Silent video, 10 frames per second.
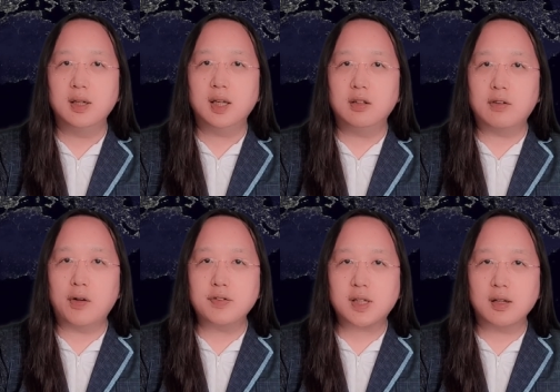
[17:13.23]

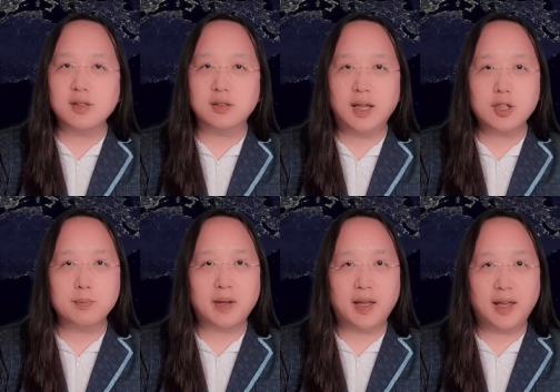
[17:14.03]
involves
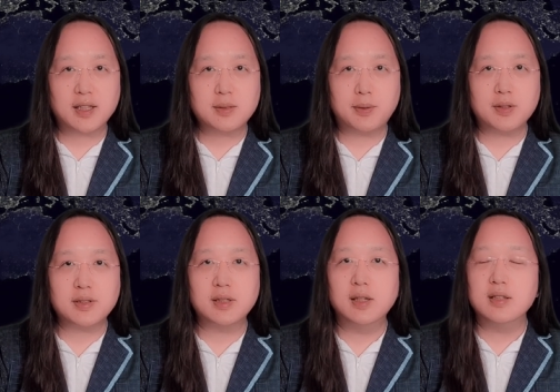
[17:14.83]
consultation by
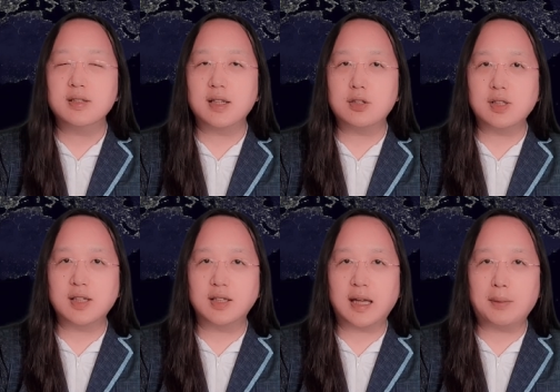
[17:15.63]
experts, such as
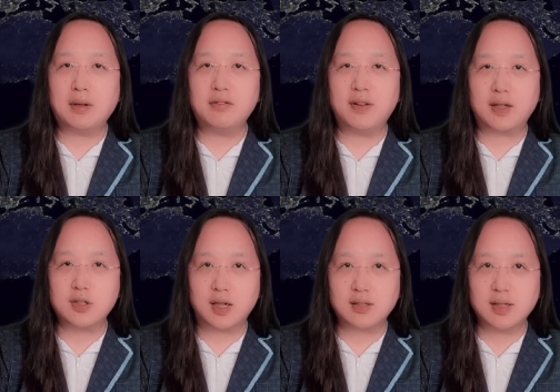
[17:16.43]
the Taiwan Fact
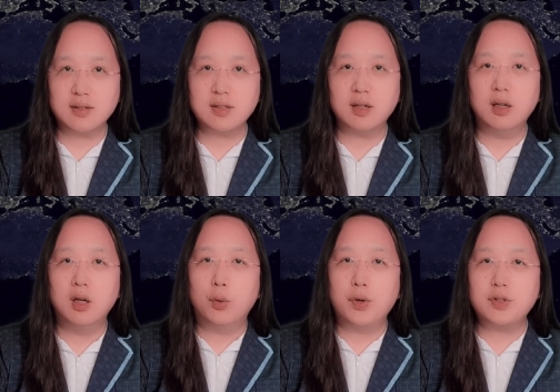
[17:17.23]
Check Center,
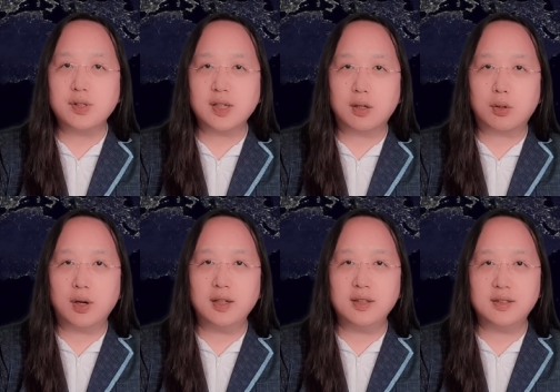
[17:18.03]
which is
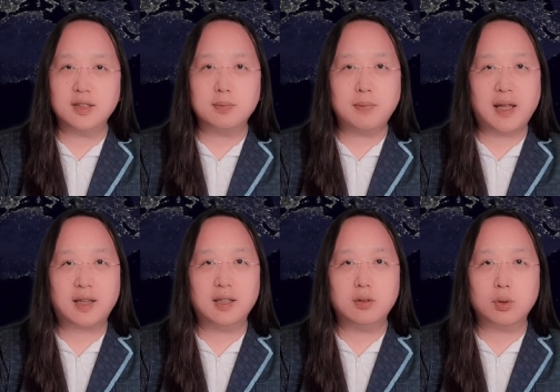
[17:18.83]
accredited
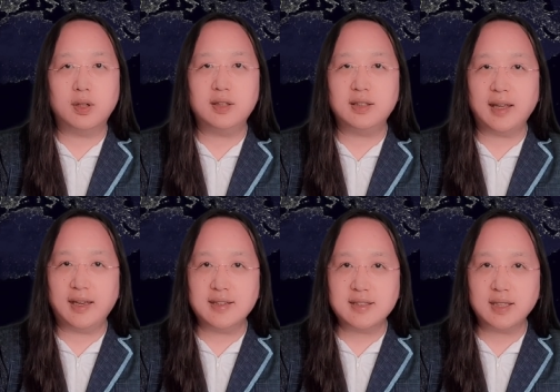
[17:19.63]
back in
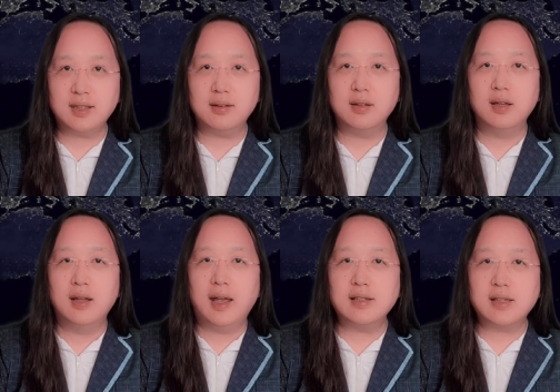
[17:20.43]
2018
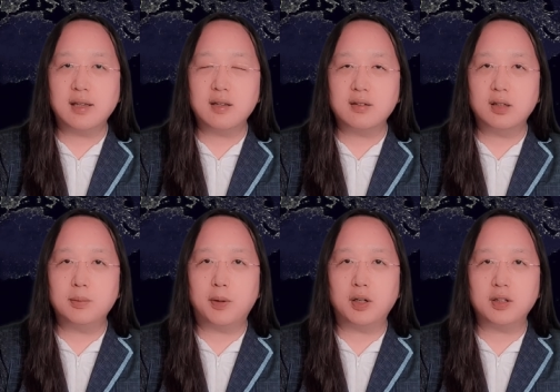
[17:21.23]
as a
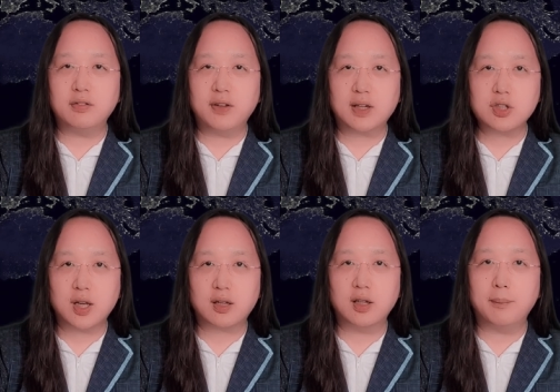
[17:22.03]
third party fact
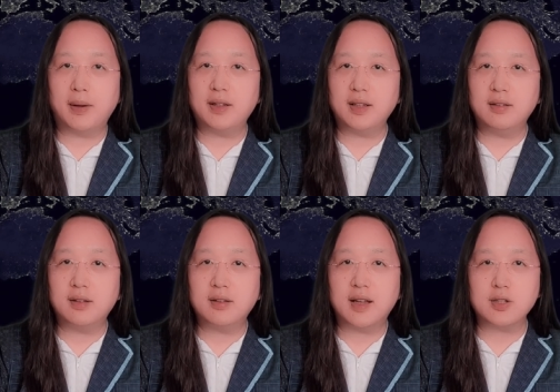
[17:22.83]
checker by the
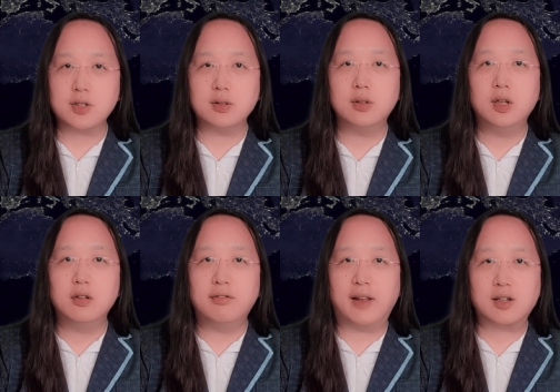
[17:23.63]
International
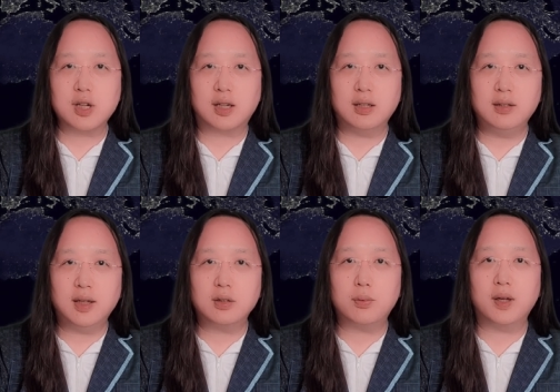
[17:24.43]
Fact Checking
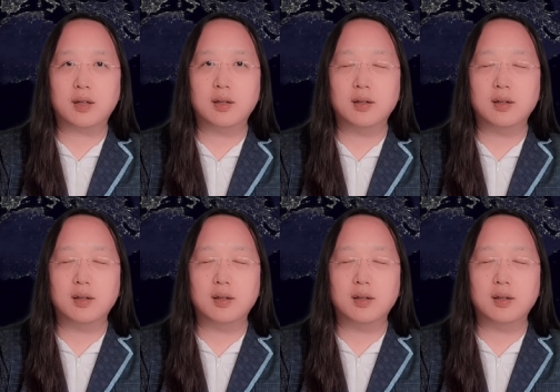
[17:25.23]
Network.